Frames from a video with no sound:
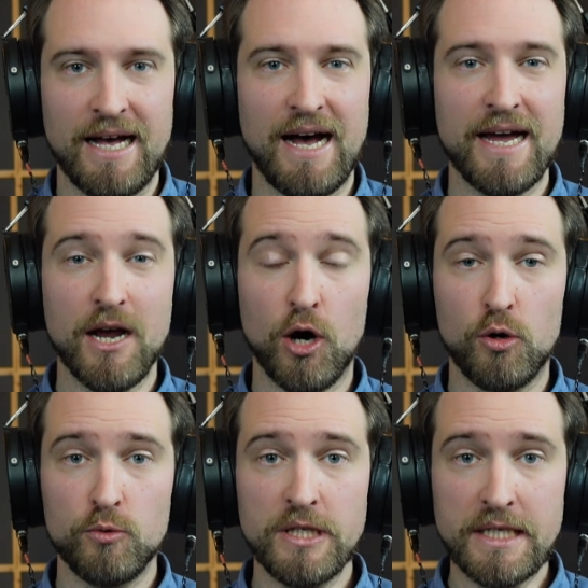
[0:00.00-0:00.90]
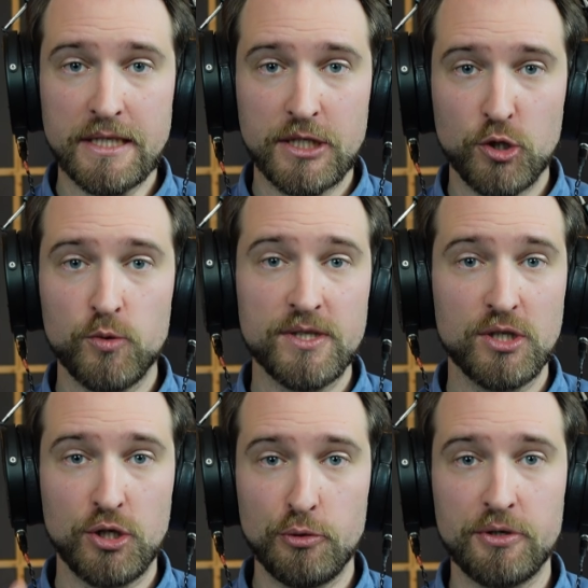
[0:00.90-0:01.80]
I only use
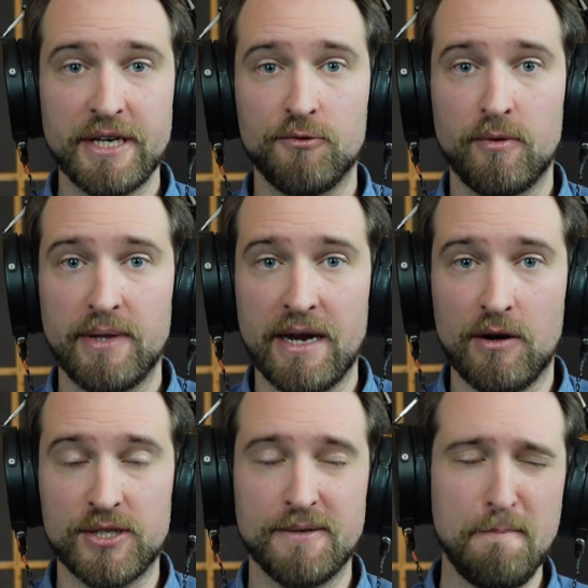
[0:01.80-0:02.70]
2 kick drum layers,